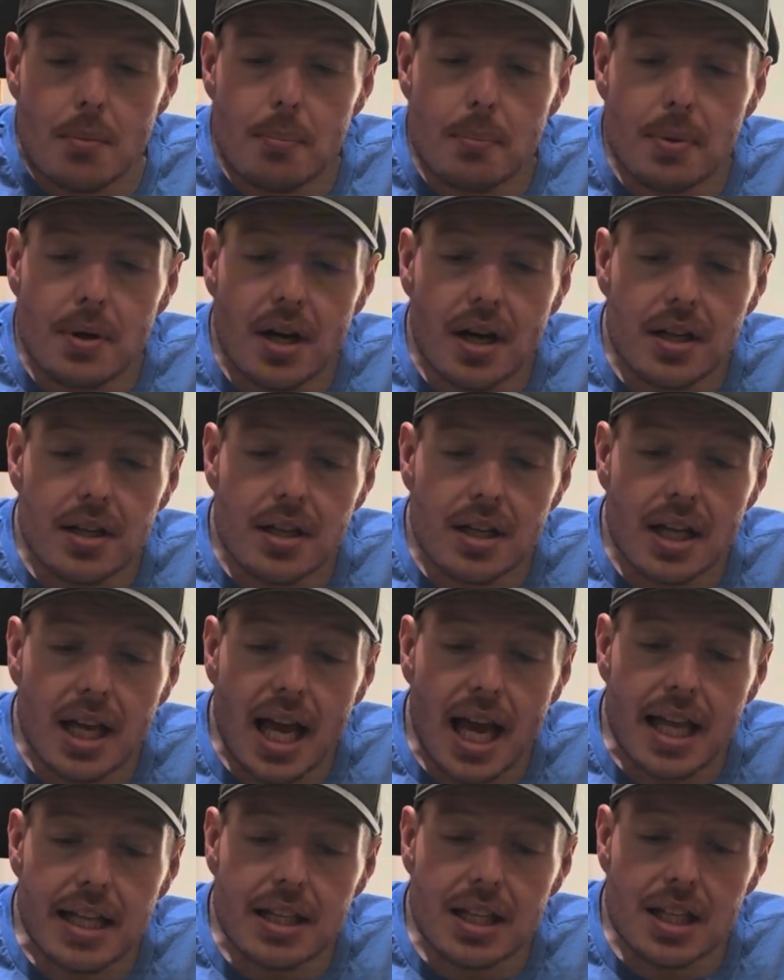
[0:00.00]
But
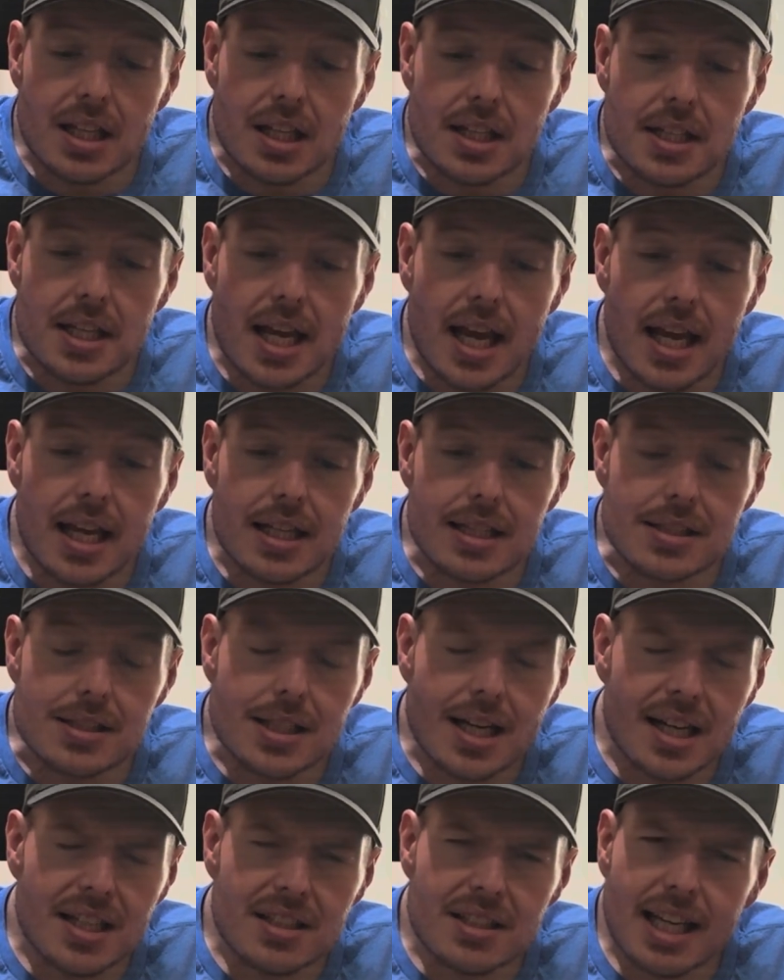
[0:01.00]
end of the day, it's
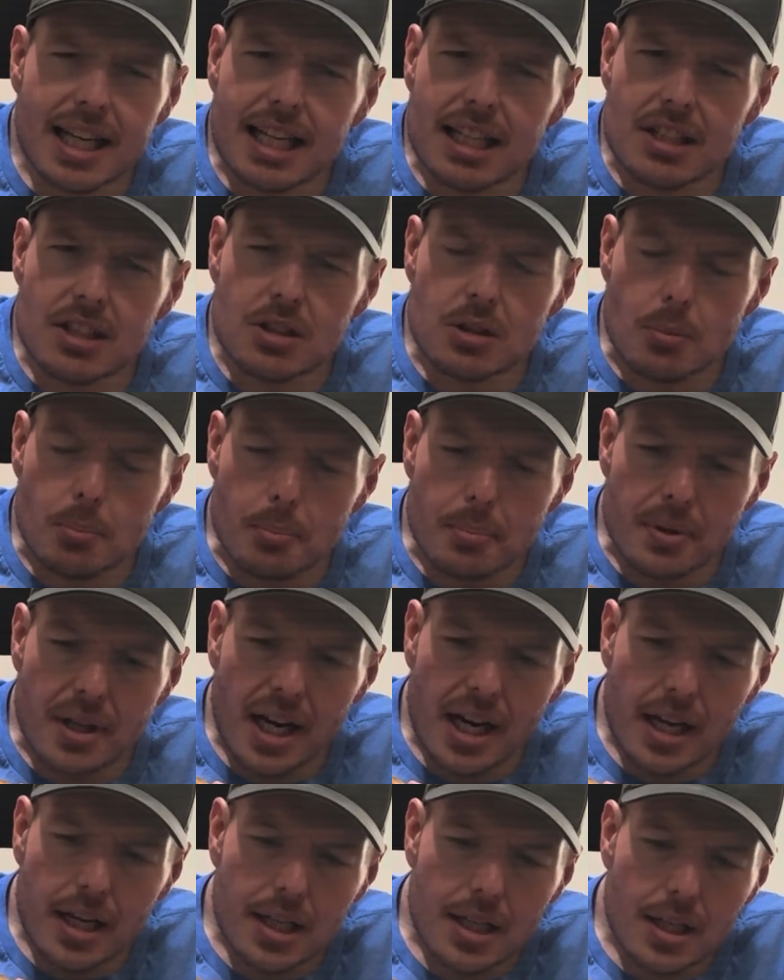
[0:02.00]
kind of like a little
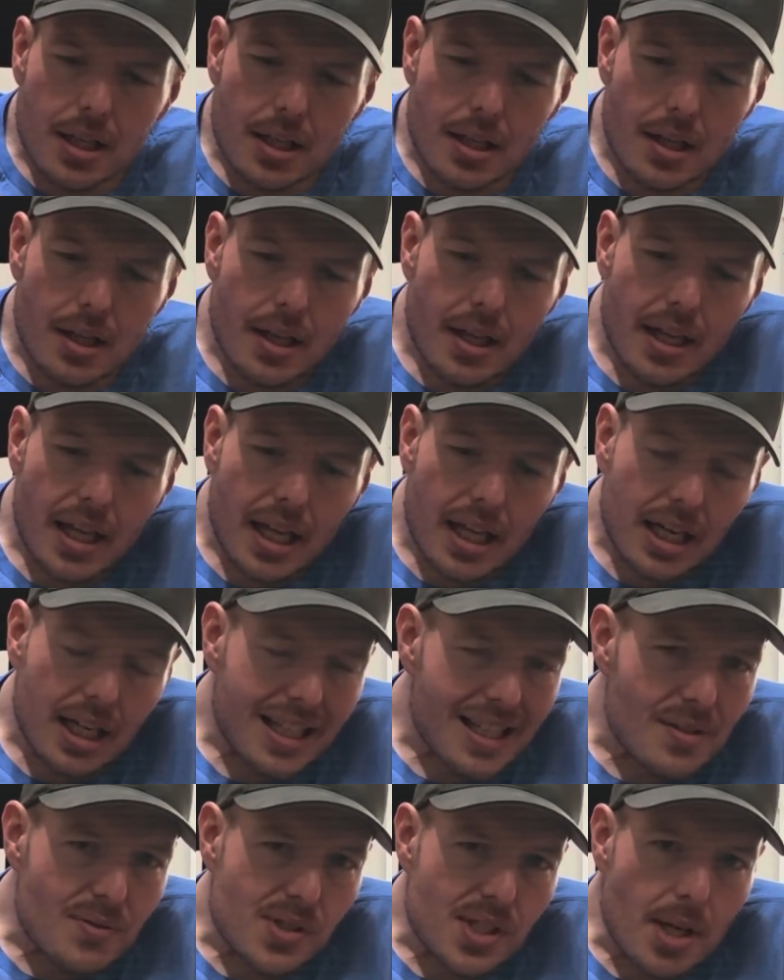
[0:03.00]
break, and it
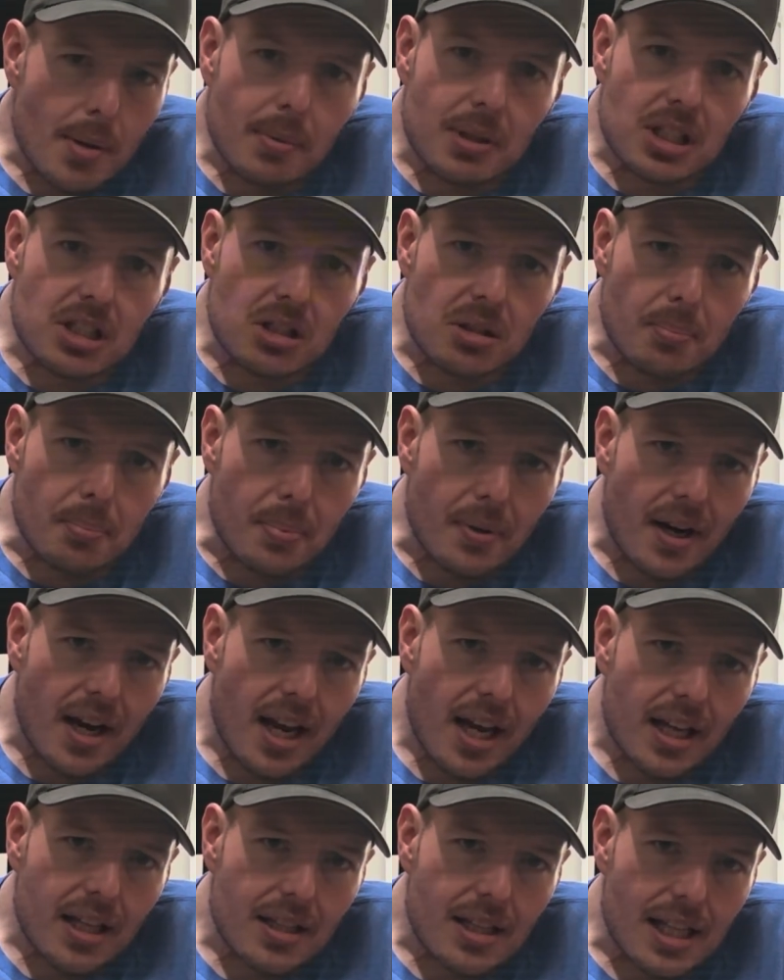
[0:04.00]
gives them a little
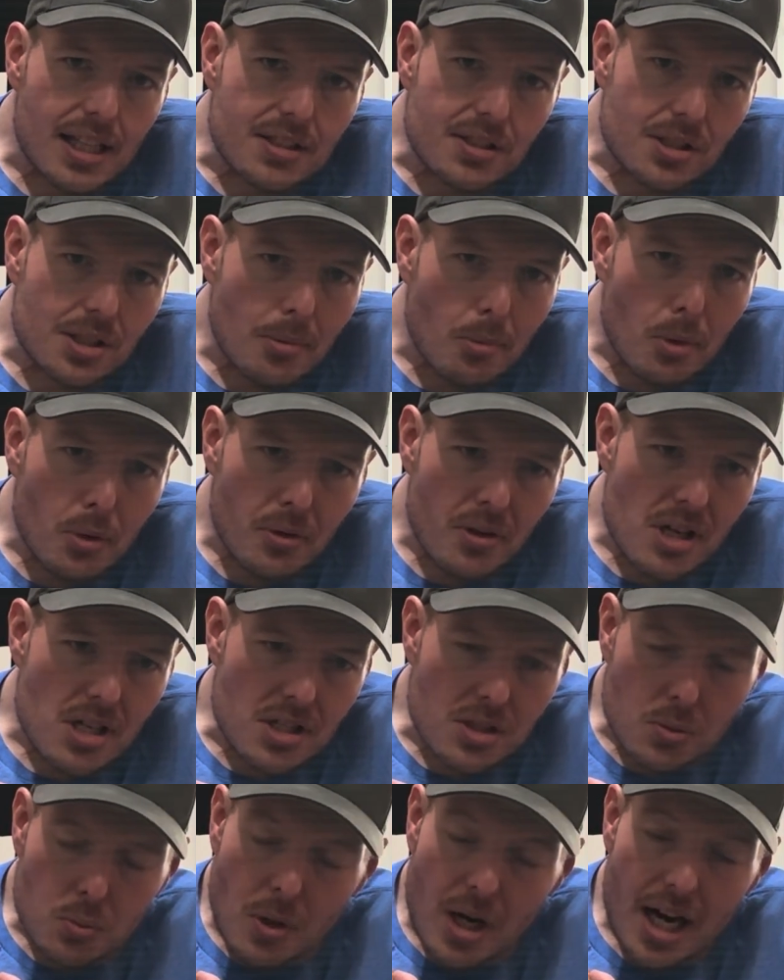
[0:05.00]
break. That's some of the
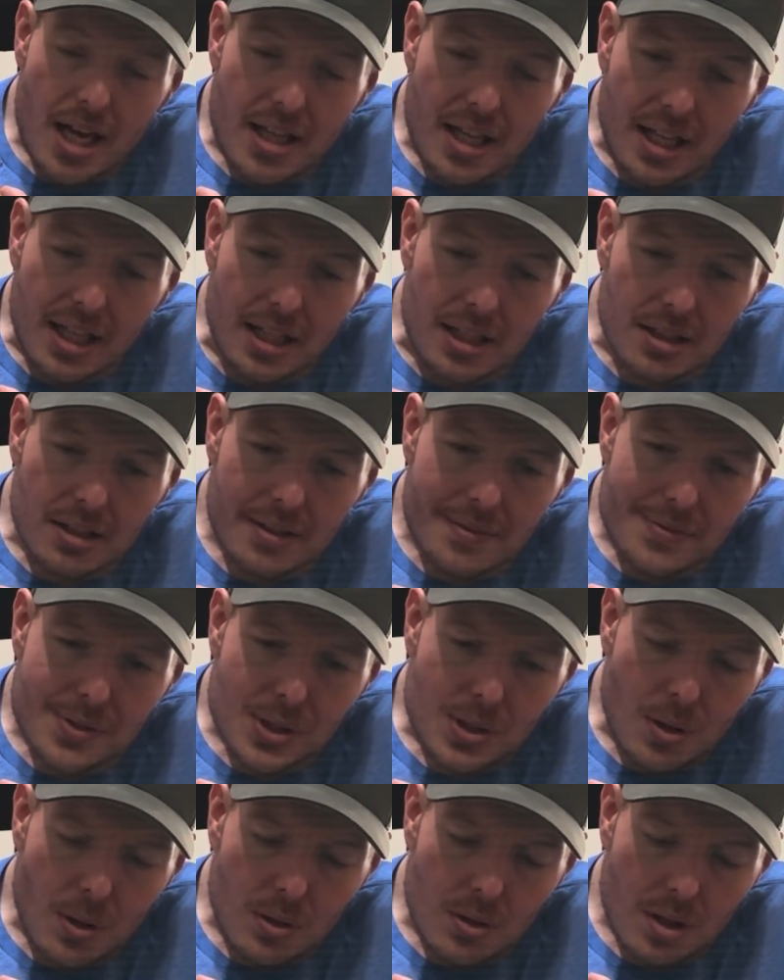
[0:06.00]
reason why they can live
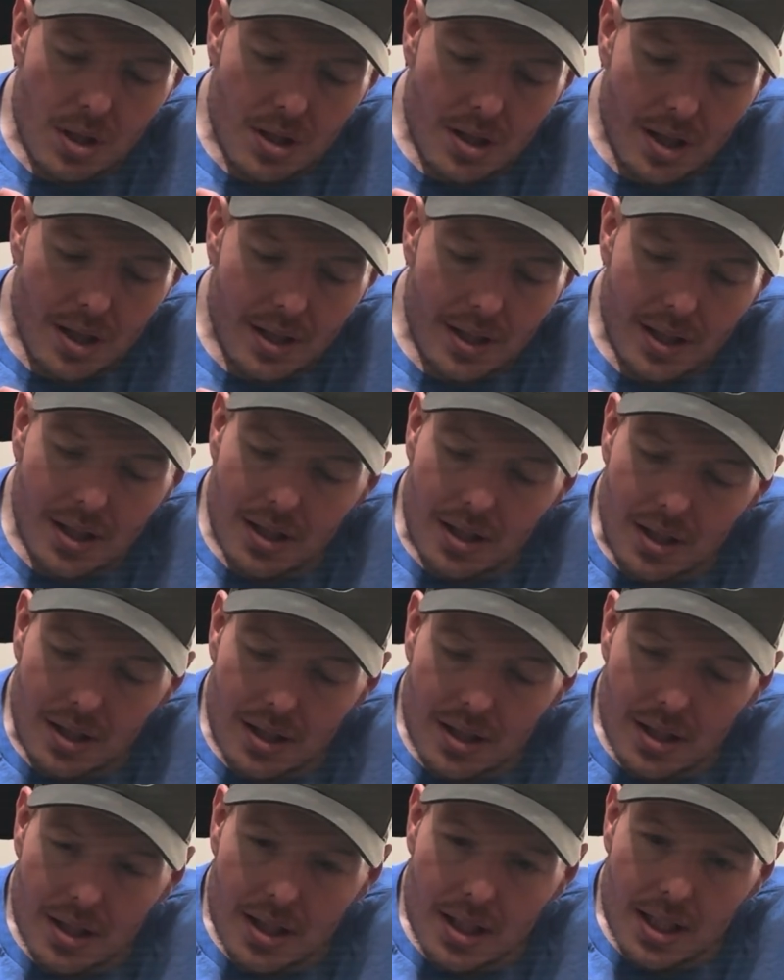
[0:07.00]
so long.
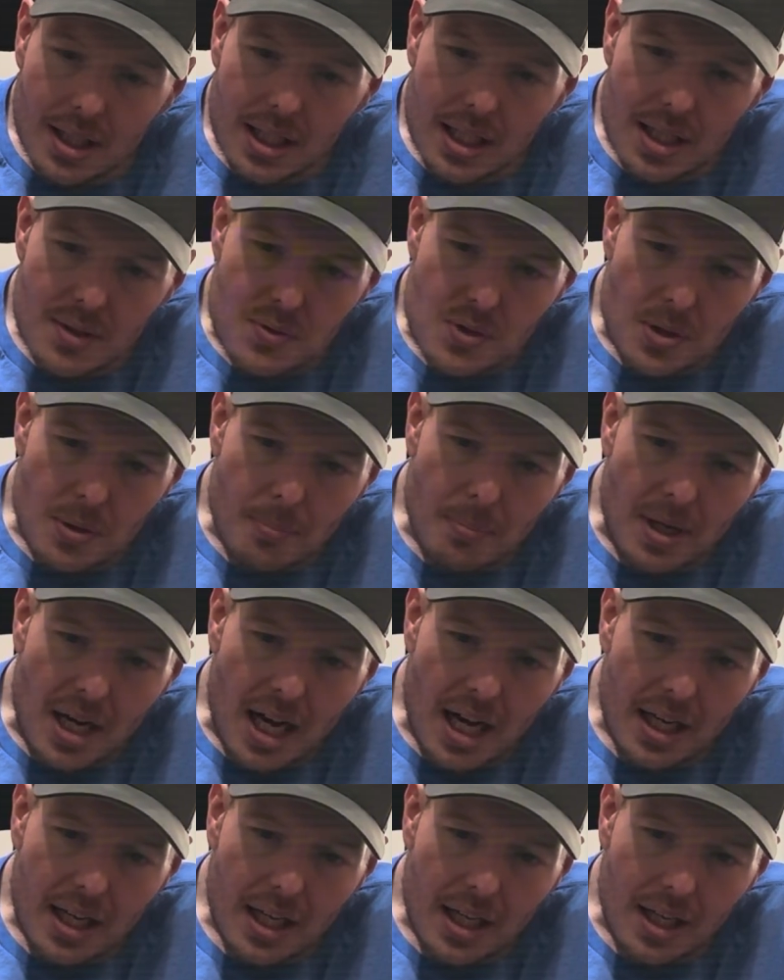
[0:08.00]
Gives their
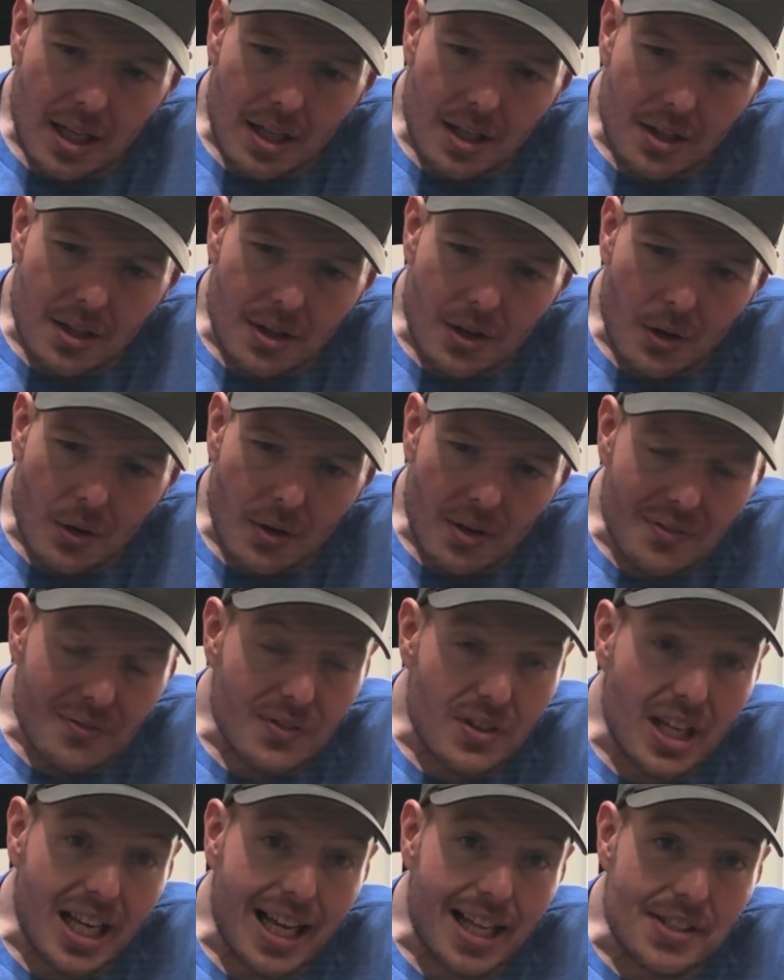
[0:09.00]
body, if
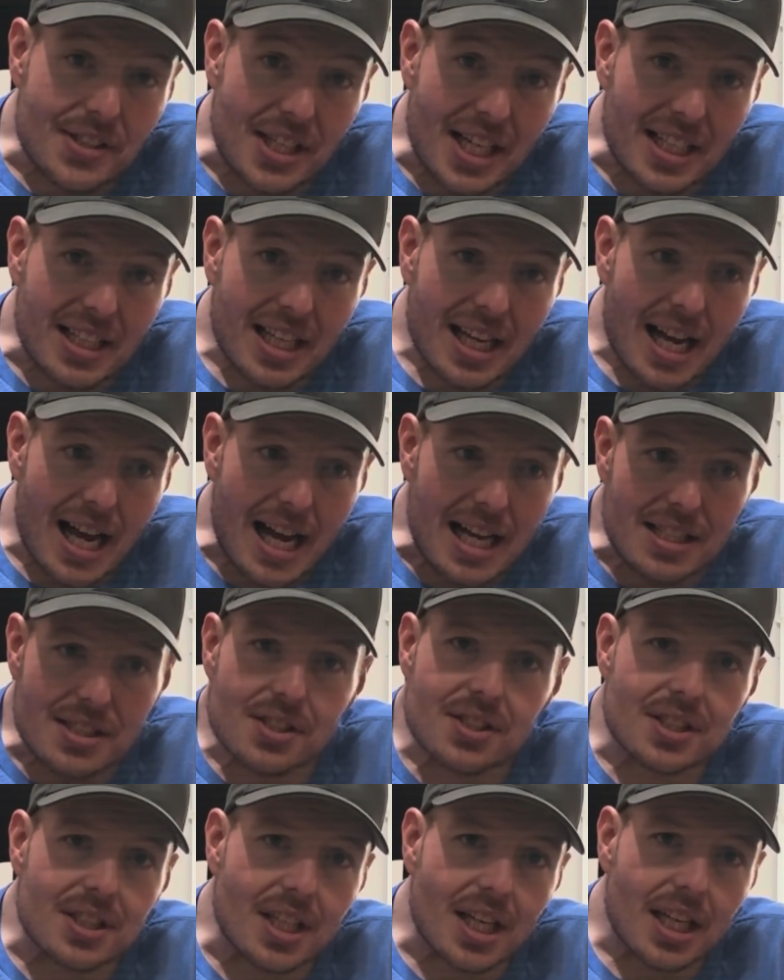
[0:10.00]
they got that
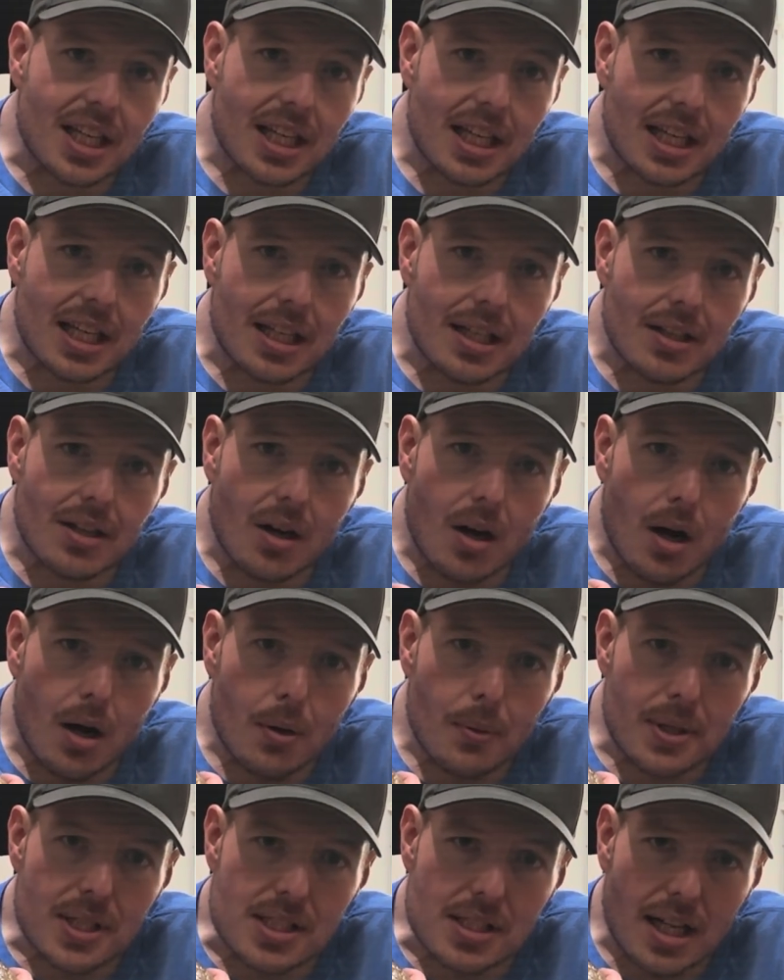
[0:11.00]
constant heat
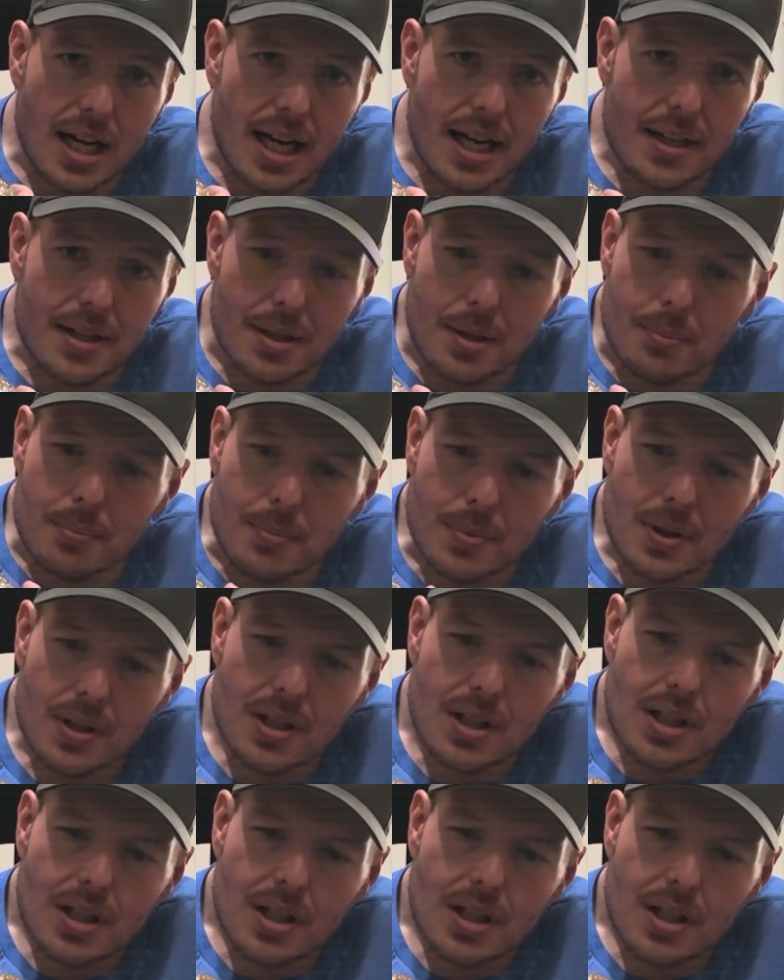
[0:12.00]
always on them,